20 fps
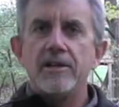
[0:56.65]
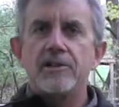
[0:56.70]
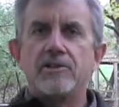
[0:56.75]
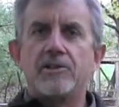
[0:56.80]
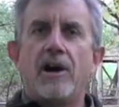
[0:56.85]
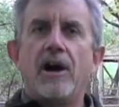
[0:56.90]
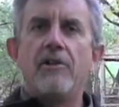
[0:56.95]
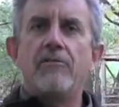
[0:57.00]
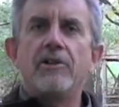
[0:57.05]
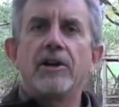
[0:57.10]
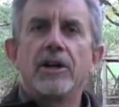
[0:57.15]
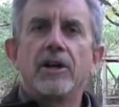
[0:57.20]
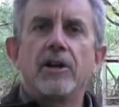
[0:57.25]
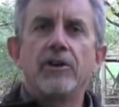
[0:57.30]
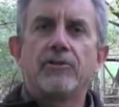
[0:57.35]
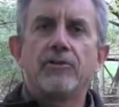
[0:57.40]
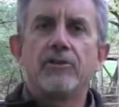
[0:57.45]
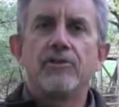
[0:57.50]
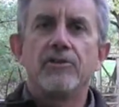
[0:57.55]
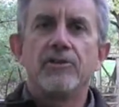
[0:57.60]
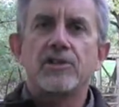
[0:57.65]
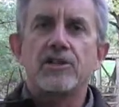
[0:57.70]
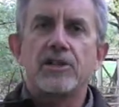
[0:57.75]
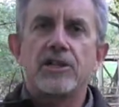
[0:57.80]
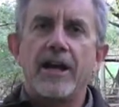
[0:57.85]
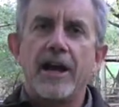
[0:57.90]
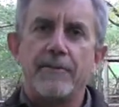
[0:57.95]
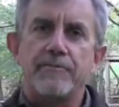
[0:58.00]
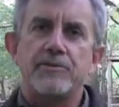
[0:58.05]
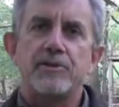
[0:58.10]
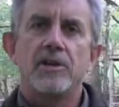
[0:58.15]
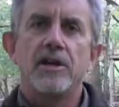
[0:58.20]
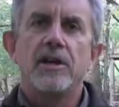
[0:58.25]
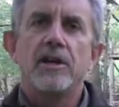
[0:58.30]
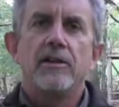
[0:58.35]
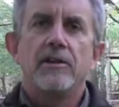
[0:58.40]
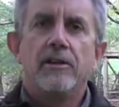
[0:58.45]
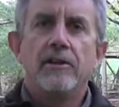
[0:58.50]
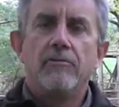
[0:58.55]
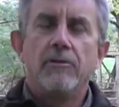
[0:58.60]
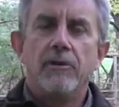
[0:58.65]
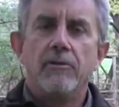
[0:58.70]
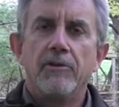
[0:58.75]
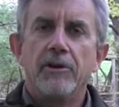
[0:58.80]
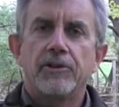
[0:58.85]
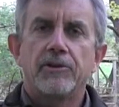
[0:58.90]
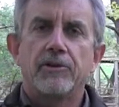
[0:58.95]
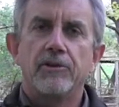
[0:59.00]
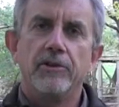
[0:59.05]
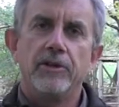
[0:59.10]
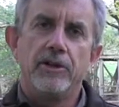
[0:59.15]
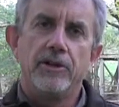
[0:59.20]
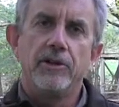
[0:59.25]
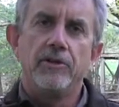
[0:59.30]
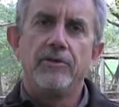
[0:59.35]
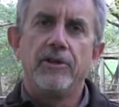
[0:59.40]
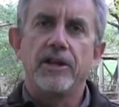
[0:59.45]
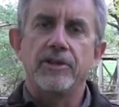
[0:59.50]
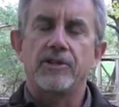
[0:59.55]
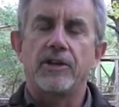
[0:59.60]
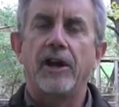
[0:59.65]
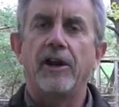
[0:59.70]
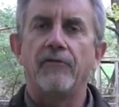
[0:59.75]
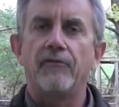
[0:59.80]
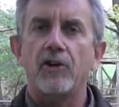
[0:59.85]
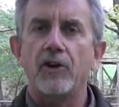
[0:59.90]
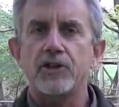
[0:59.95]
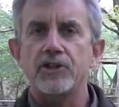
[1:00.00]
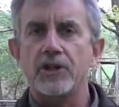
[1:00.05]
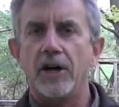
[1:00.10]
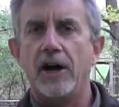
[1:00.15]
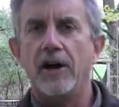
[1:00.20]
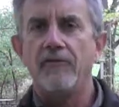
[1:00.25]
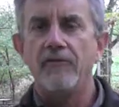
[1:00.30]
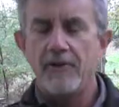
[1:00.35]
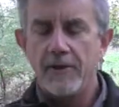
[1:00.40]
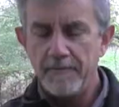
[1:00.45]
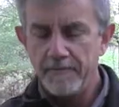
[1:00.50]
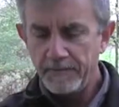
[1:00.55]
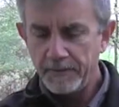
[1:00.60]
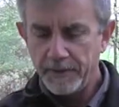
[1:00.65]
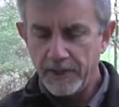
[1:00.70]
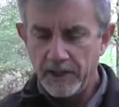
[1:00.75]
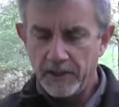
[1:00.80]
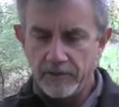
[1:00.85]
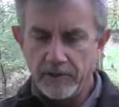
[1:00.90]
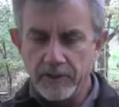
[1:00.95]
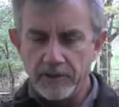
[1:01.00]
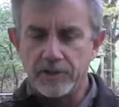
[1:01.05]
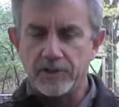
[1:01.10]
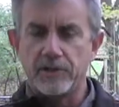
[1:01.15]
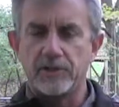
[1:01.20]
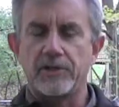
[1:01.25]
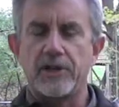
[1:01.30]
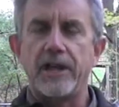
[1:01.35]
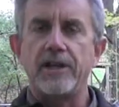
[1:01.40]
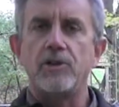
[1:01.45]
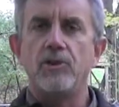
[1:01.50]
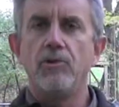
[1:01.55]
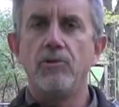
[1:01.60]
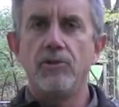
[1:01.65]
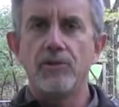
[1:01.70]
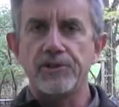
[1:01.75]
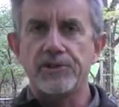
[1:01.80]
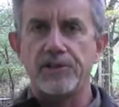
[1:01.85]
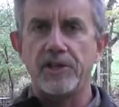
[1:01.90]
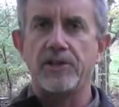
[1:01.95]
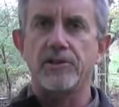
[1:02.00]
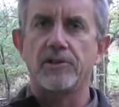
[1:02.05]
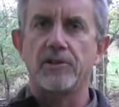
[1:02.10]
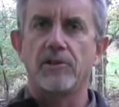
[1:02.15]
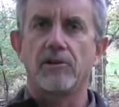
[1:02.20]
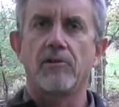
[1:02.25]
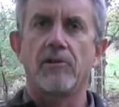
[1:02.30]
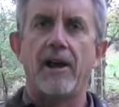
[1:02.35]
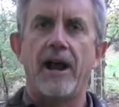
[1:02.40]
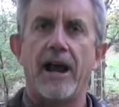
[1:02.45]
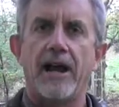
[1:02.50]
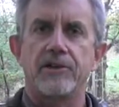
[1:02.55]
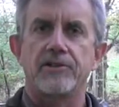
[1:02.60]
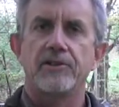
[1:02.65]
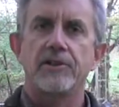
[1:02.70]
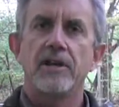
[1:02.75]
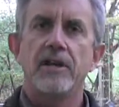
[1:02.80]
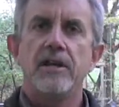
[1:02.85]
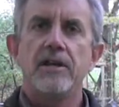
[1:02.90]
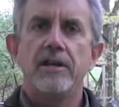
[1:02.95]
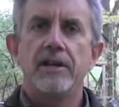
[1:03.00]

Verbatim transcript: So I want to go through the steps that we went through to do this. Now, first off, this is a cool season grass.